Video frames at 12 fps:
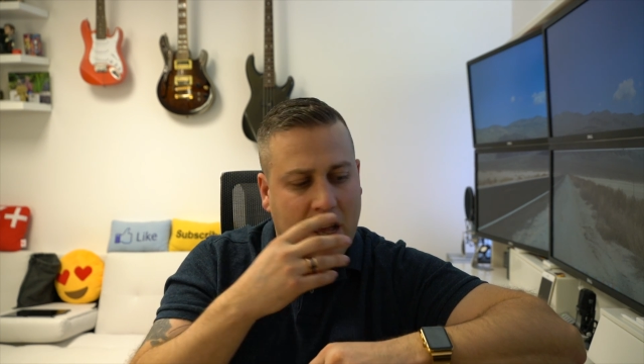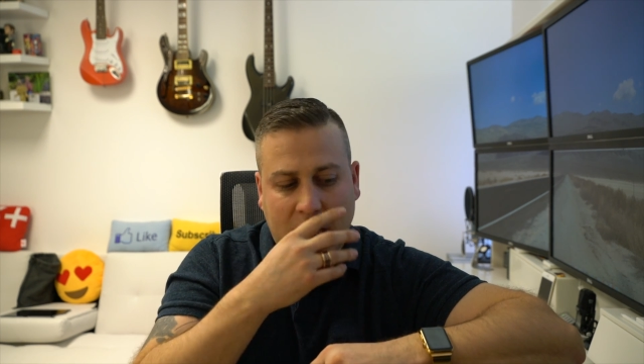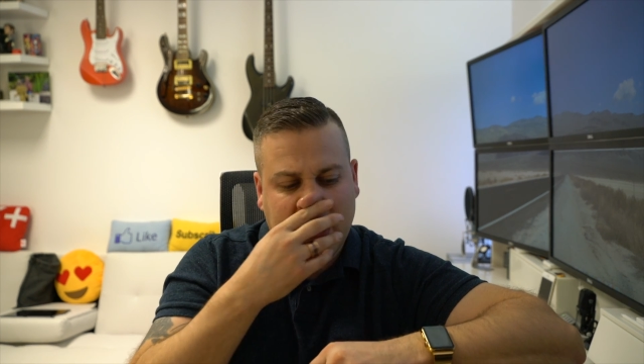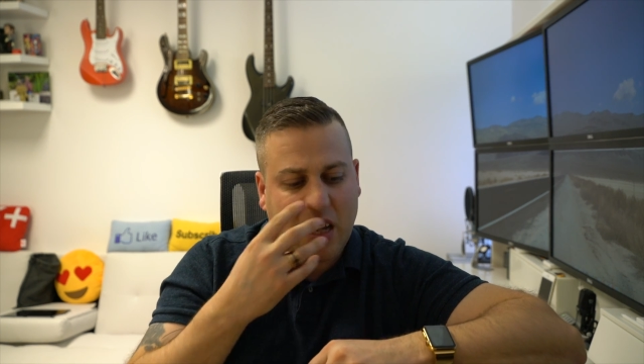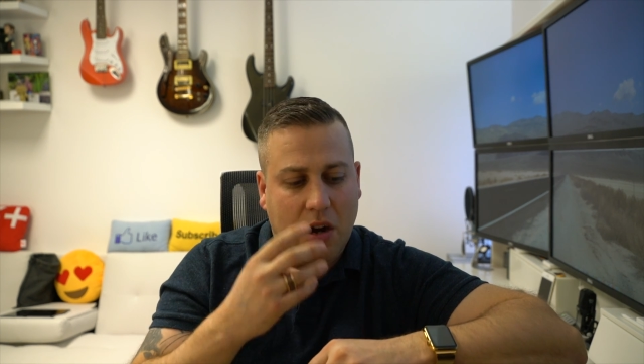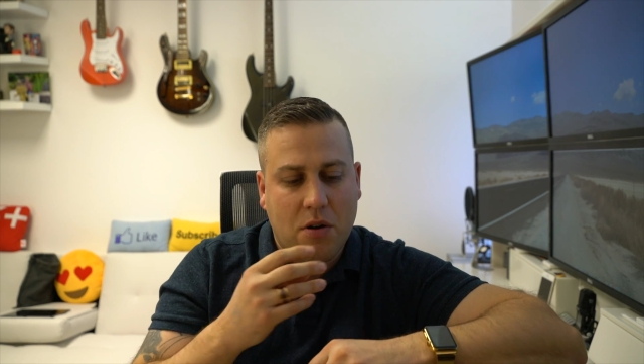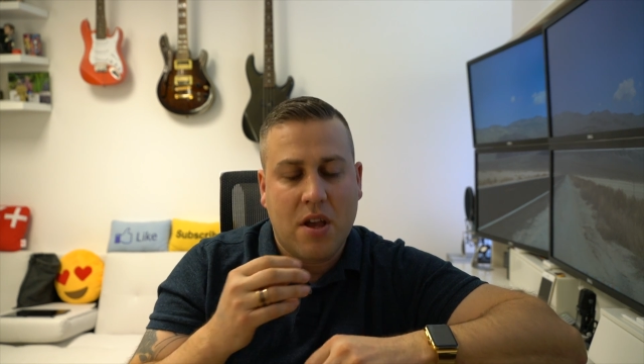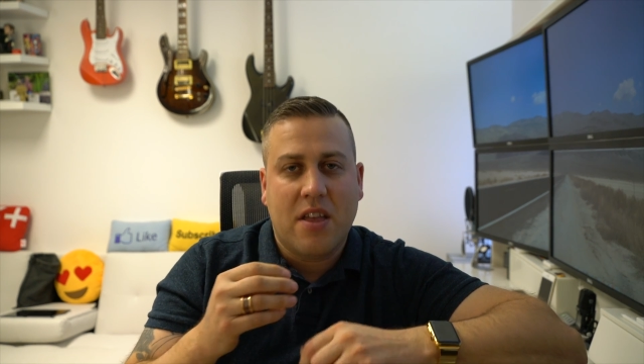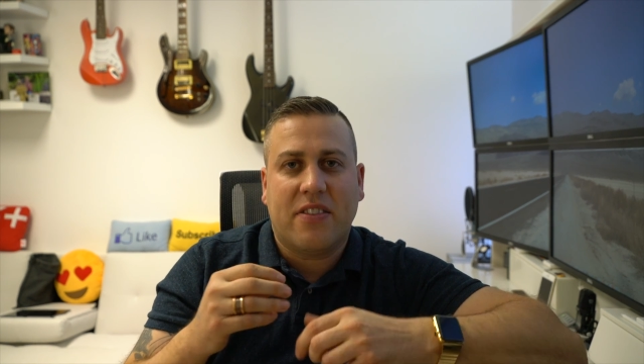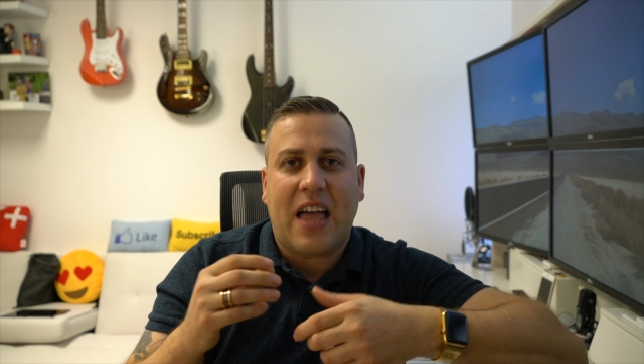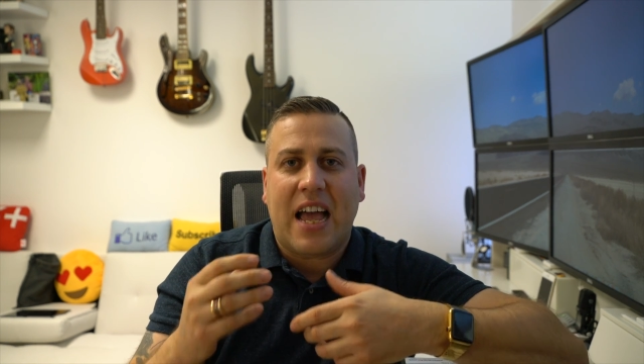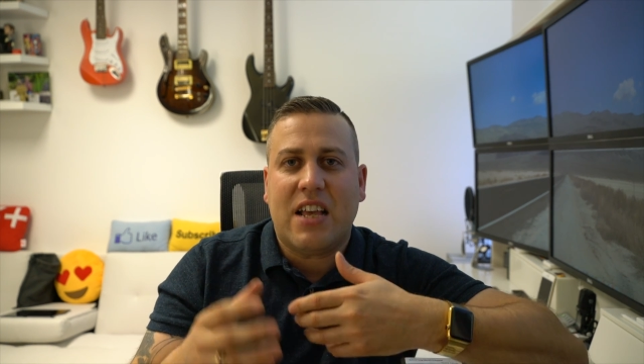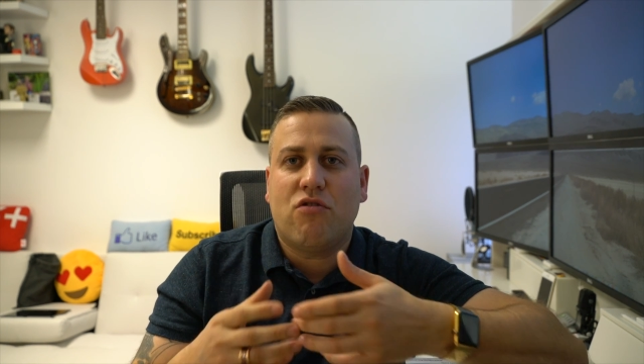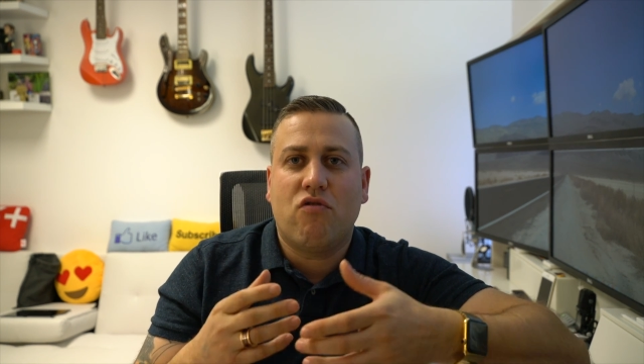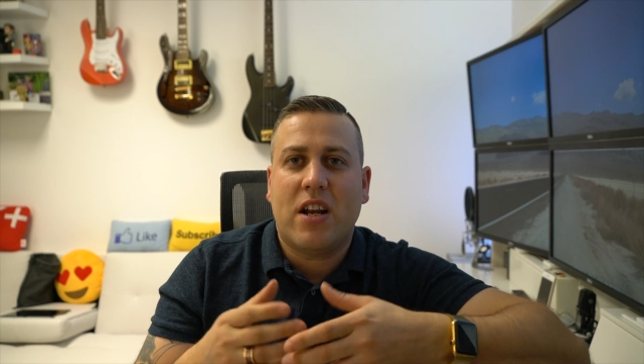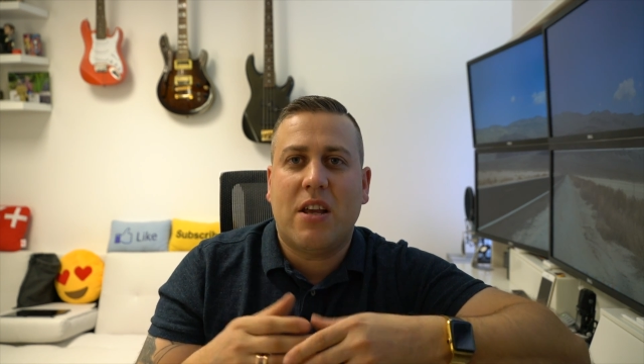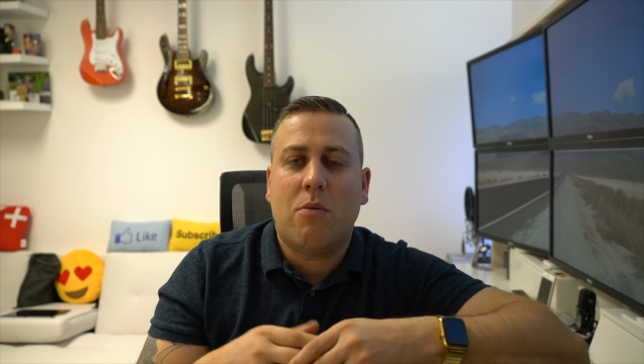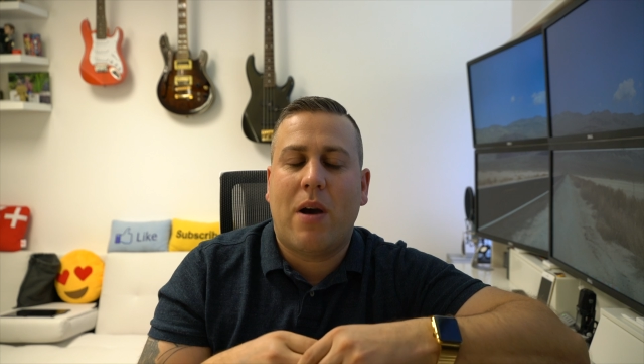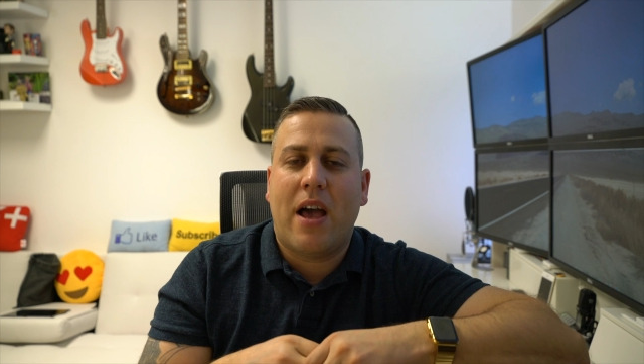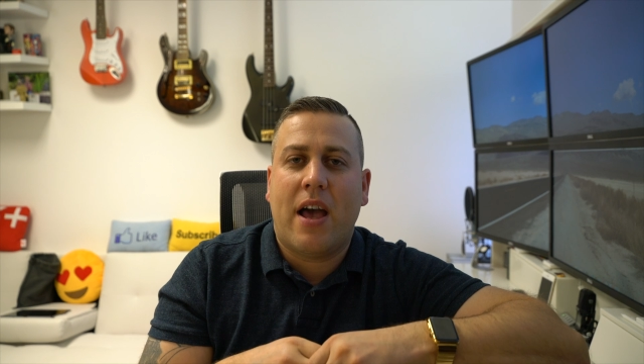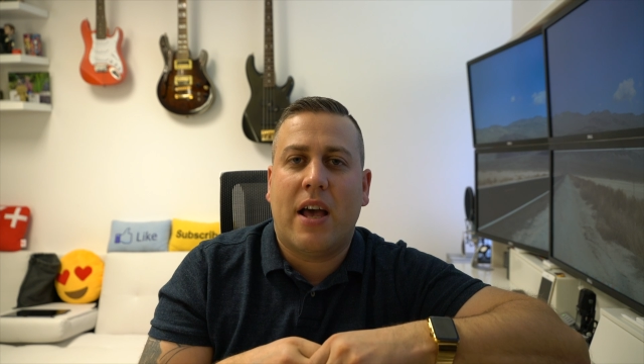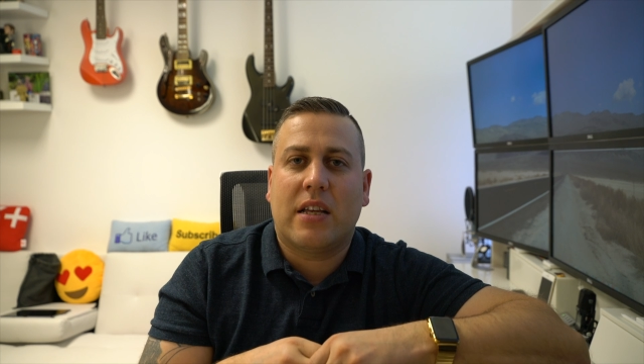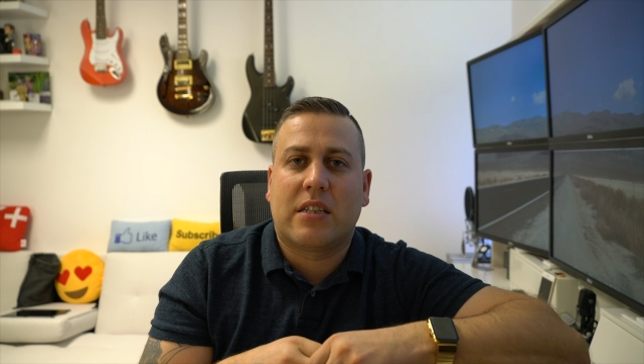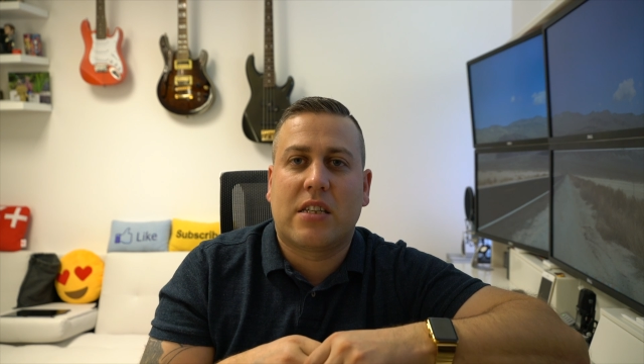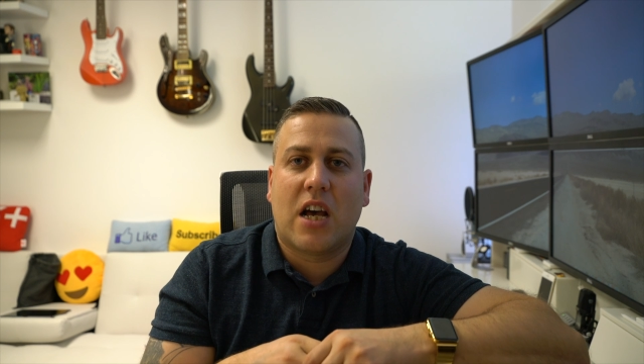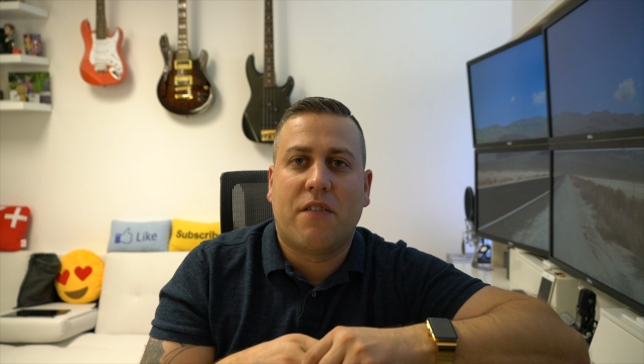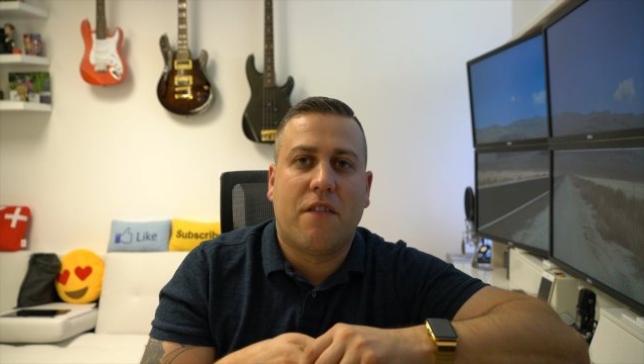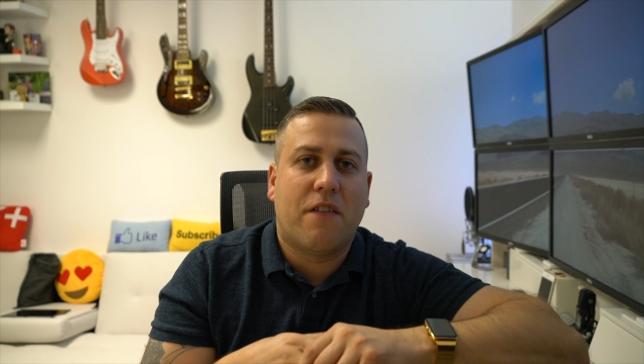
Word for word: So that is really where server